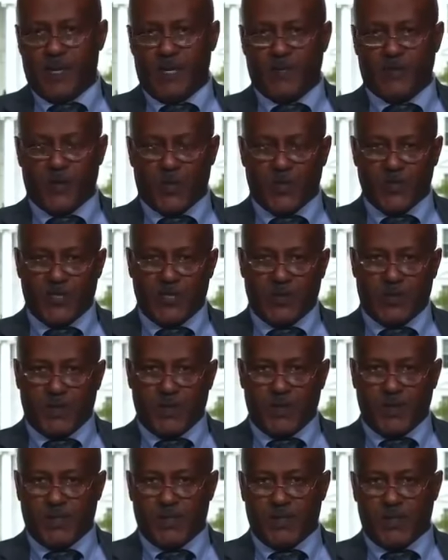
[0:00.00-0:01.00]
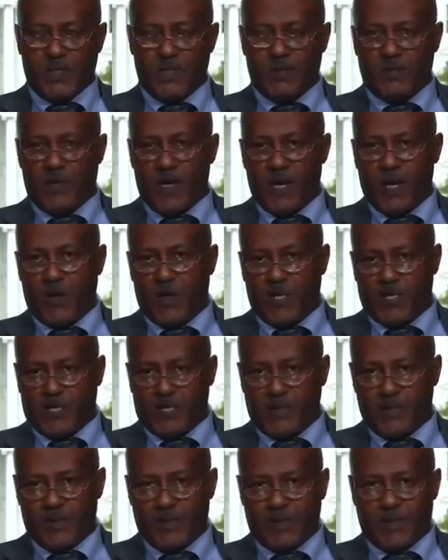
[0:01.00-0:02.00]
atrocities, and
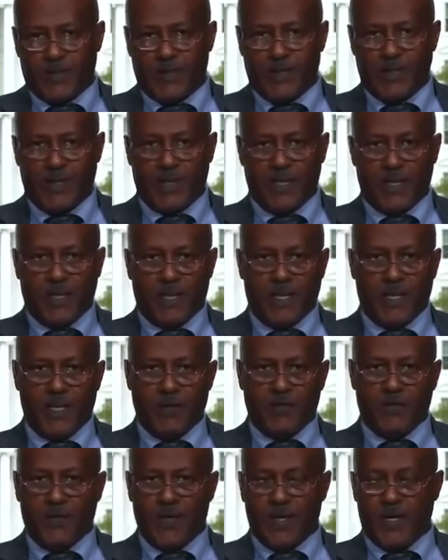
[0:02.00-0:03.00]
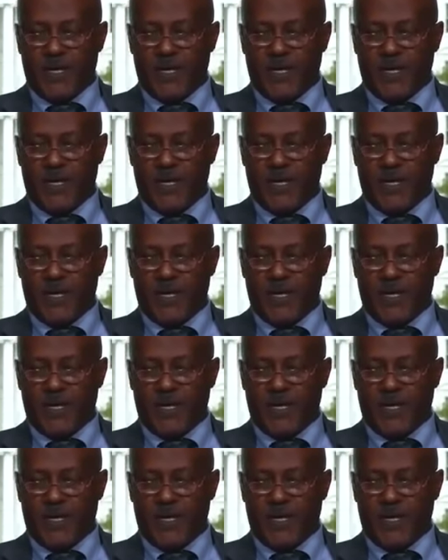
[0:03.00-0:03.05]
violations in